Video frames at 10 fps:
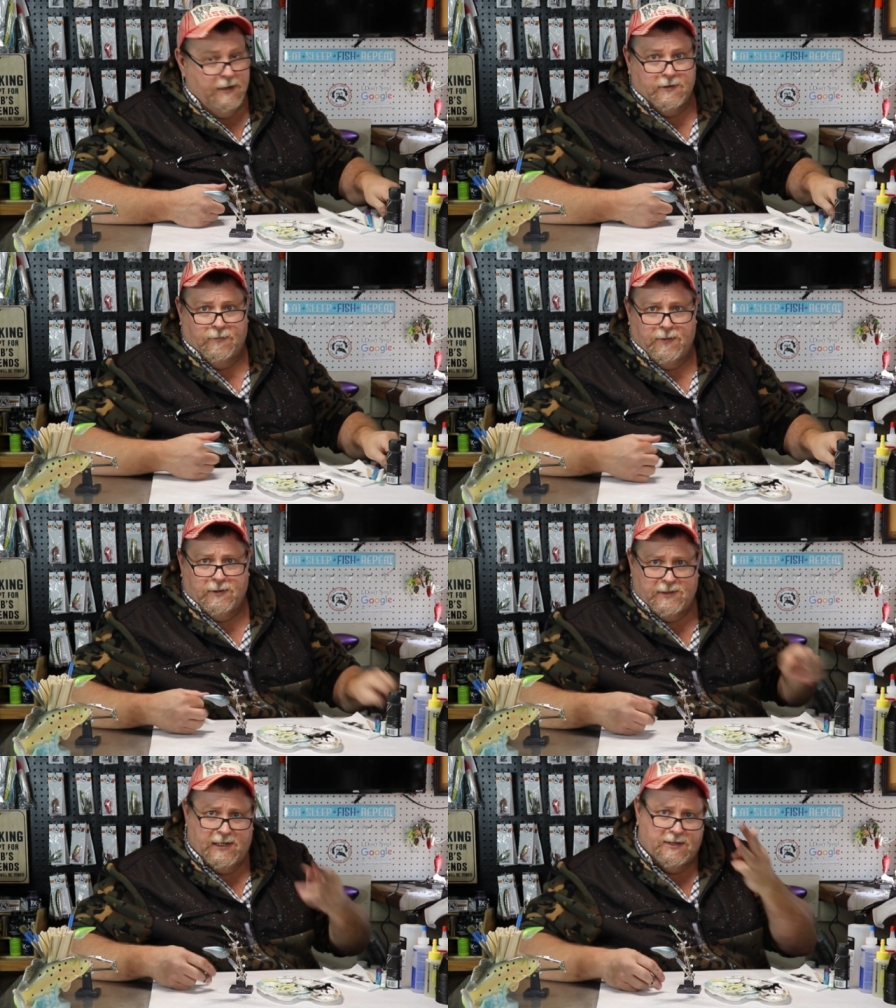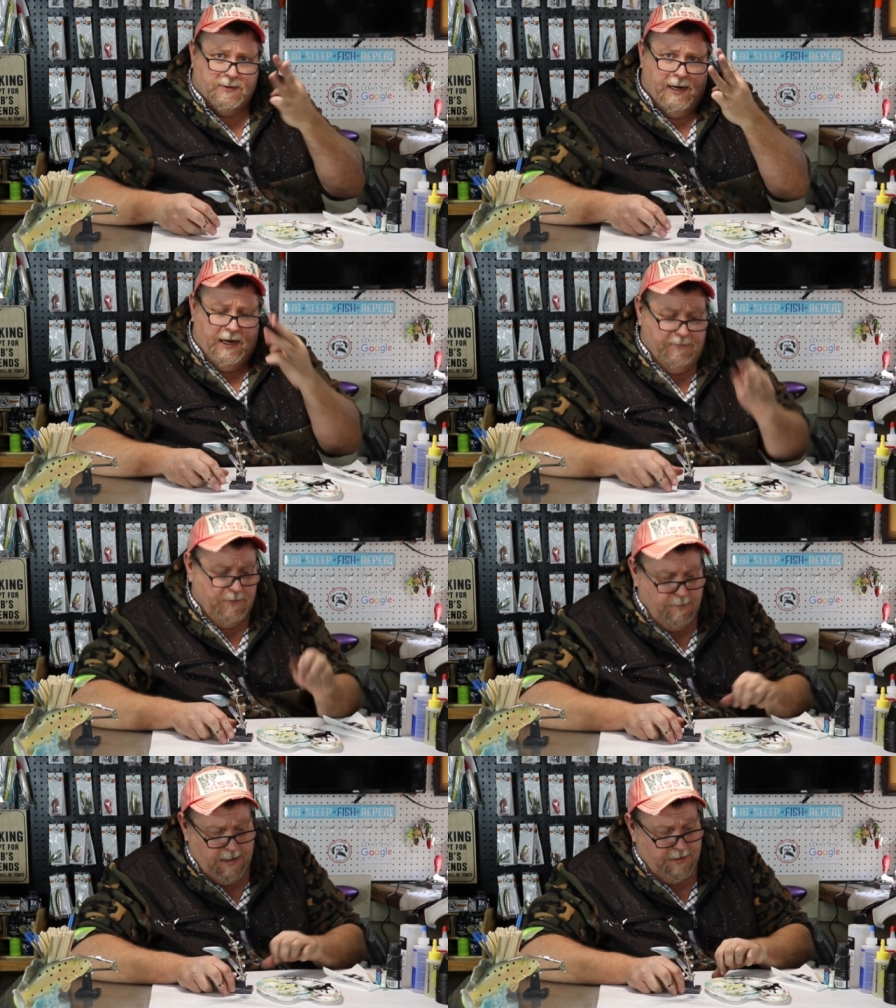So folks, that's three
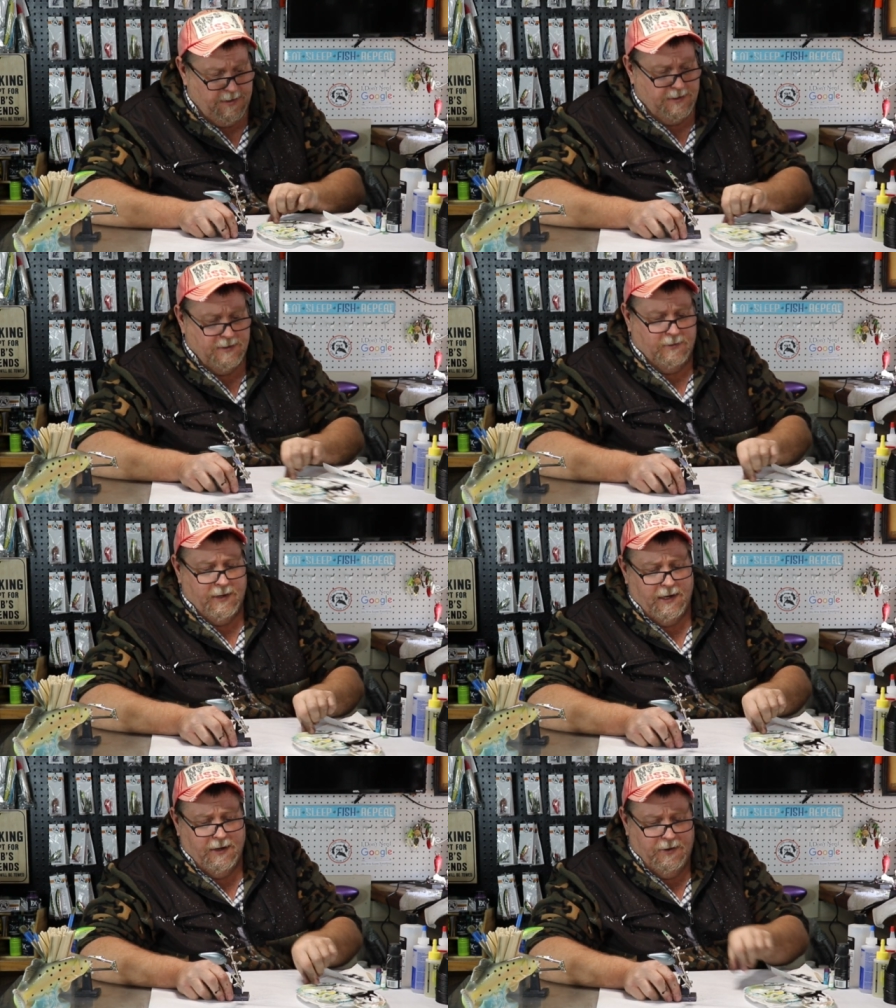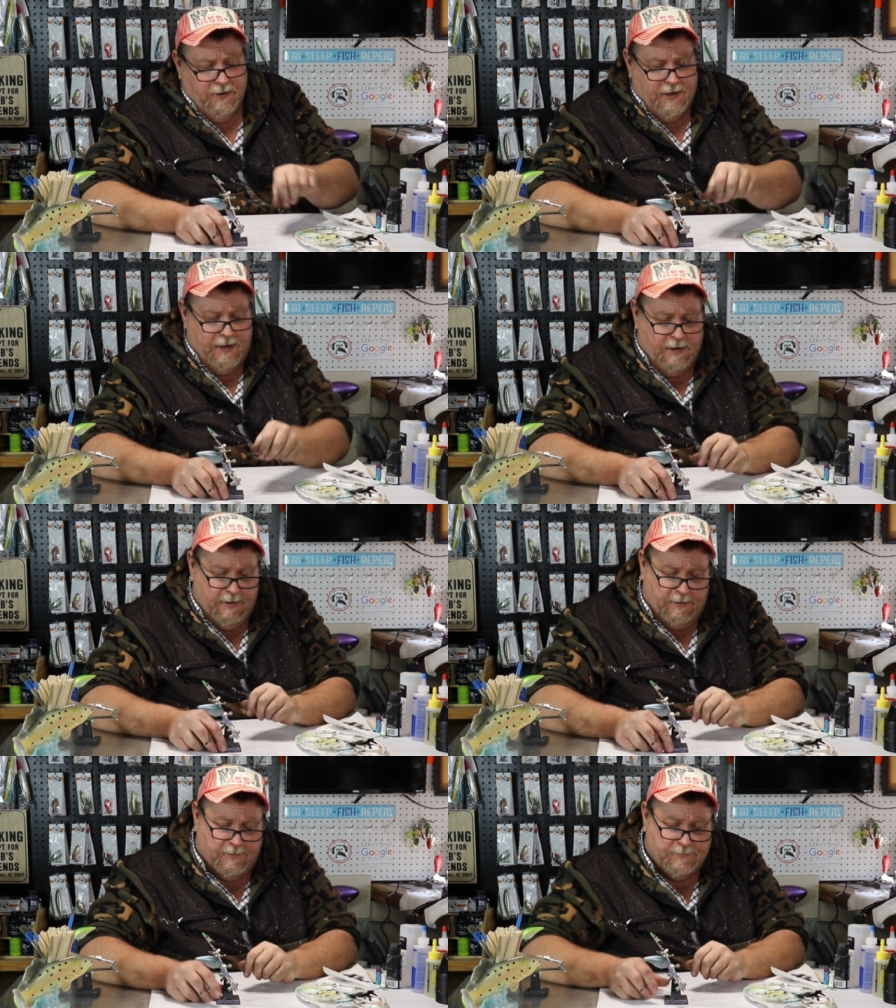different methods on how you can
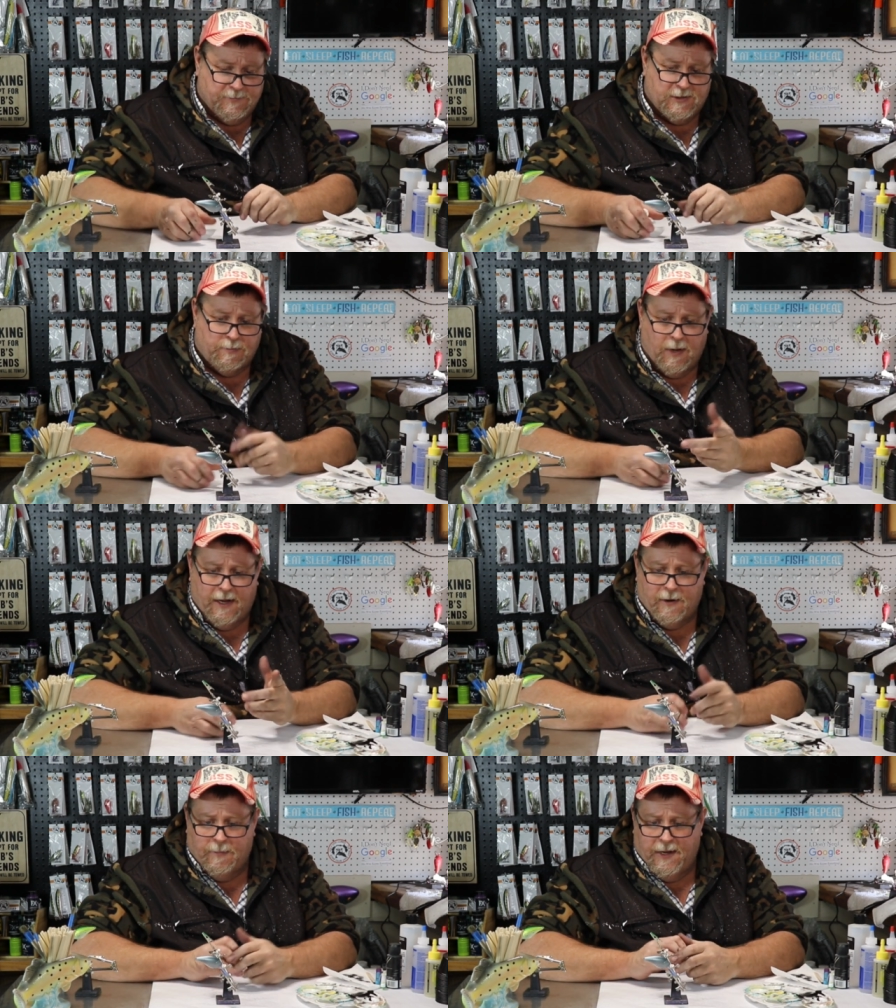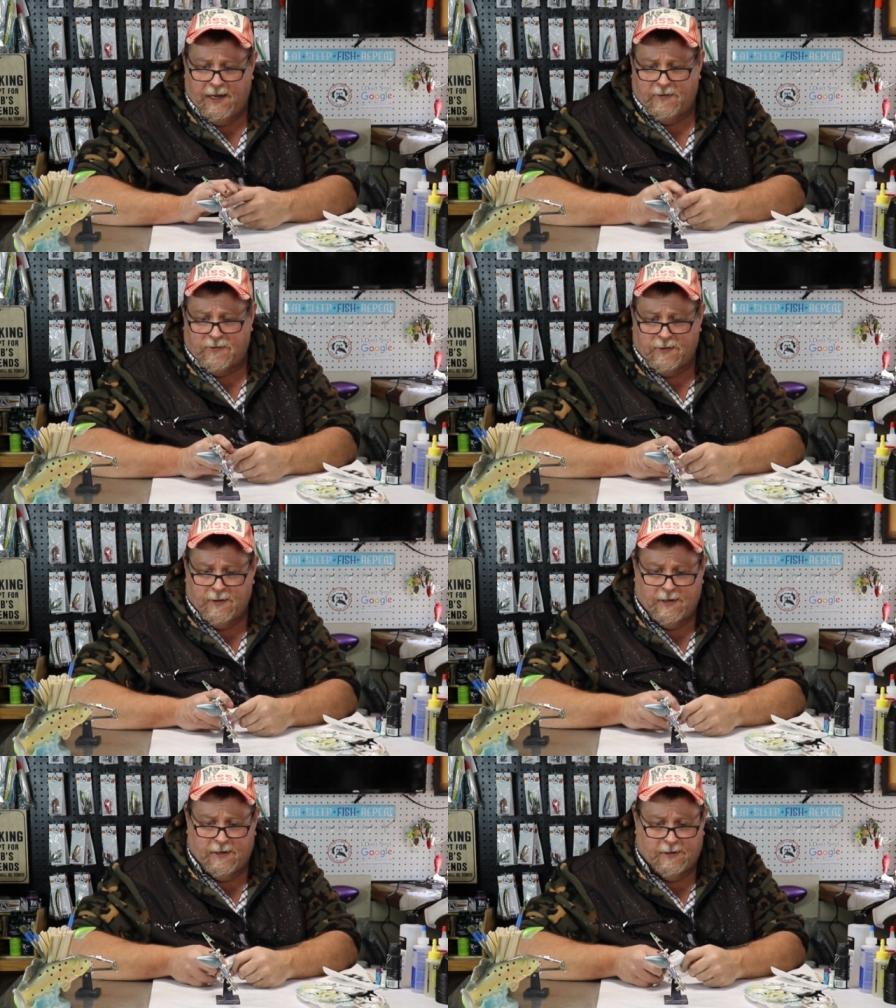uh, splatter baits.
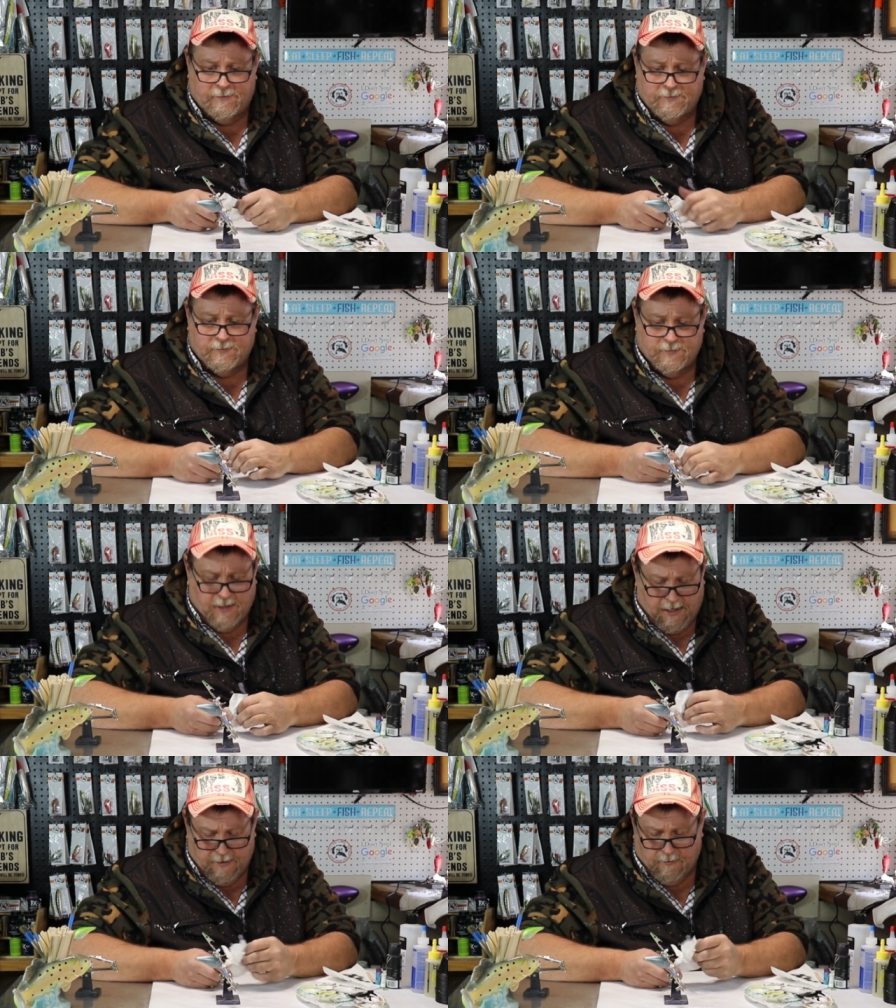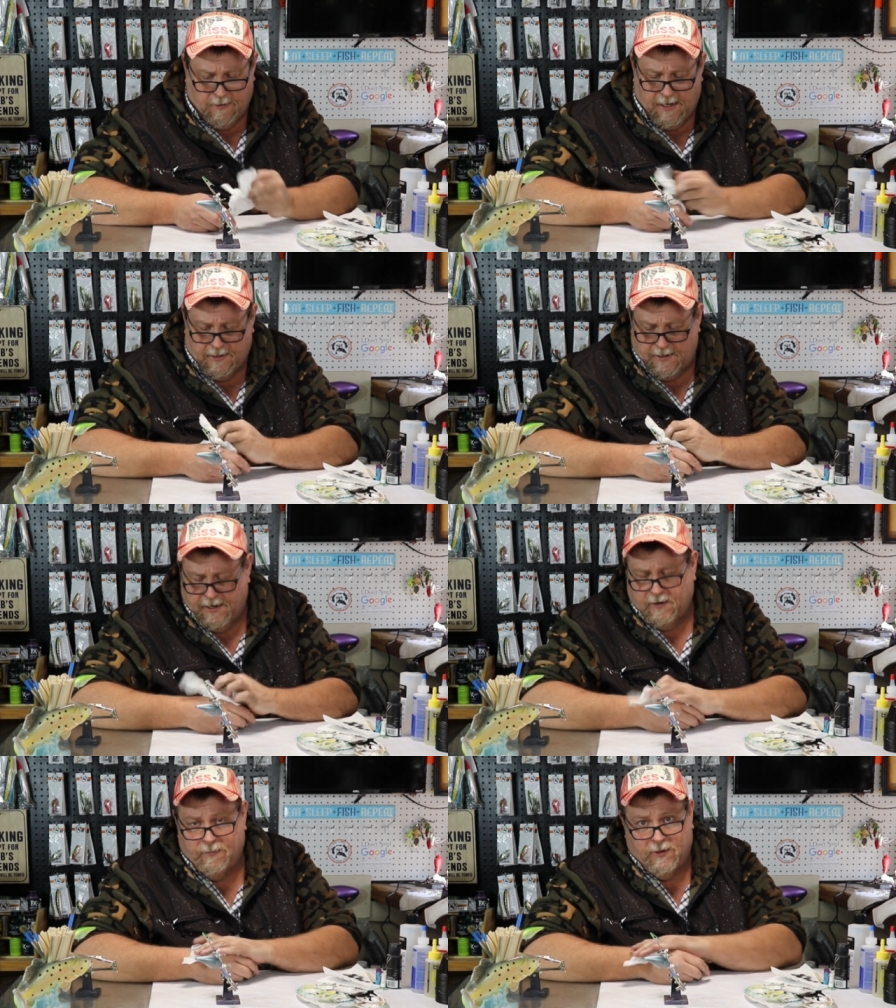Uh, I don't like the
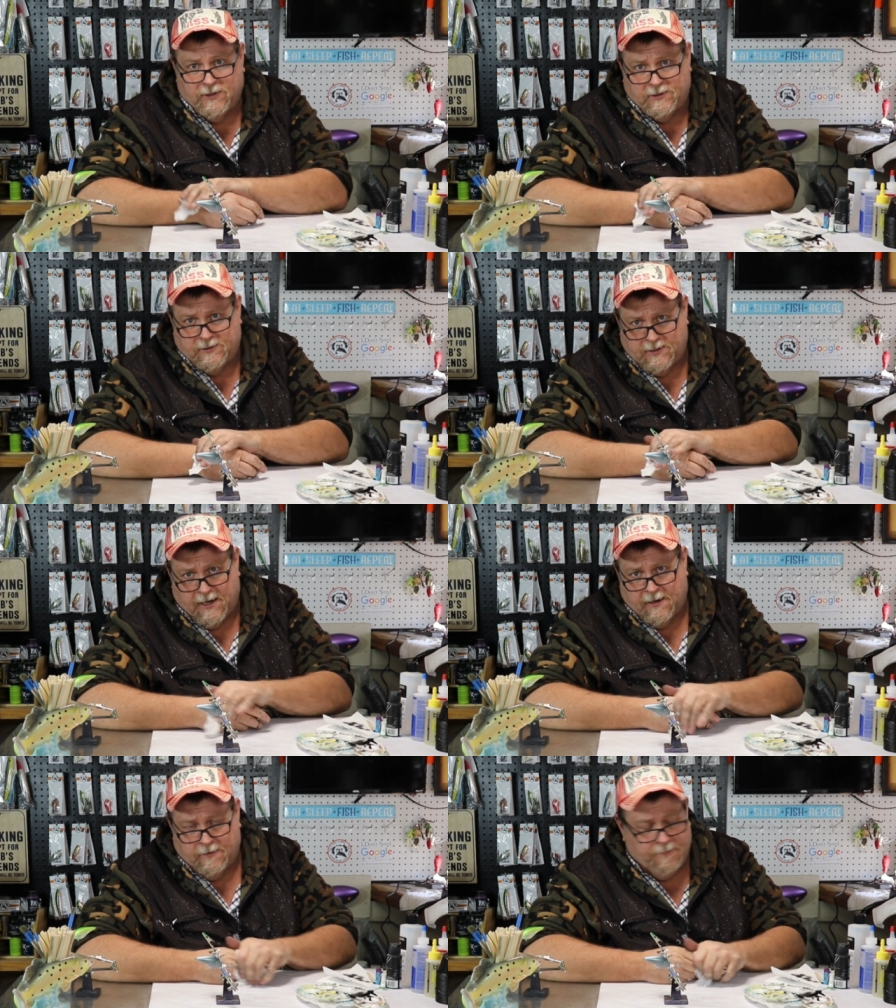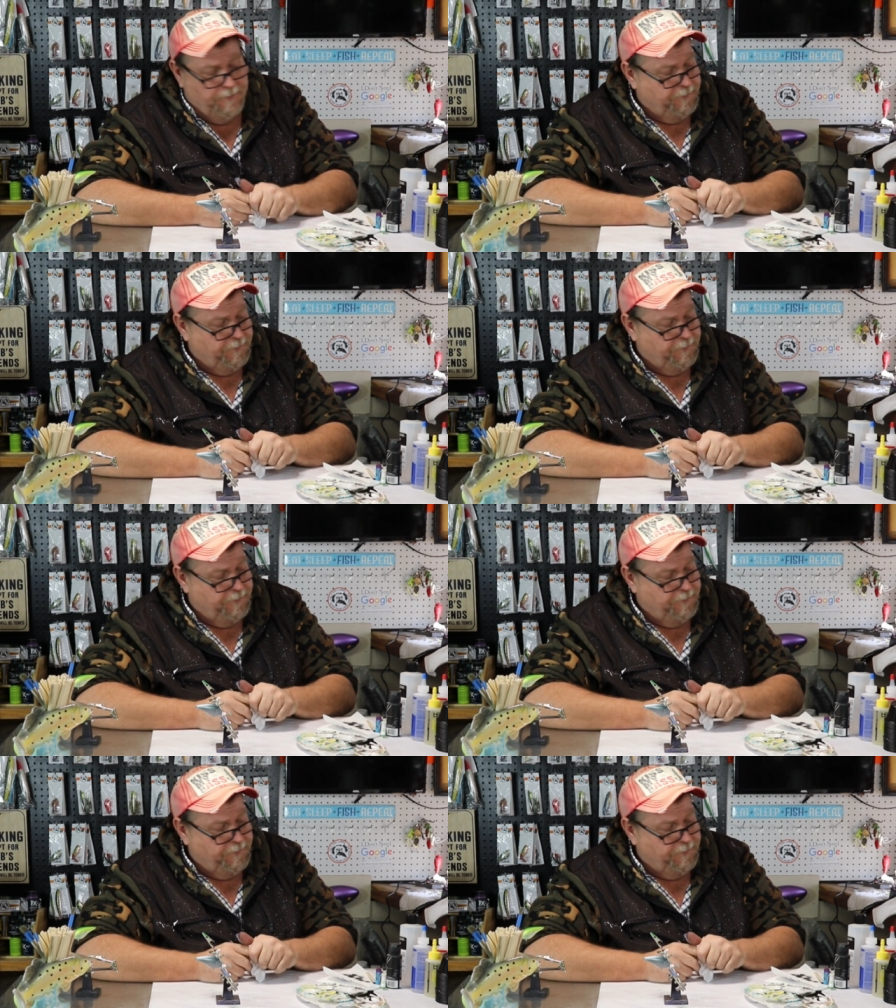airbrush style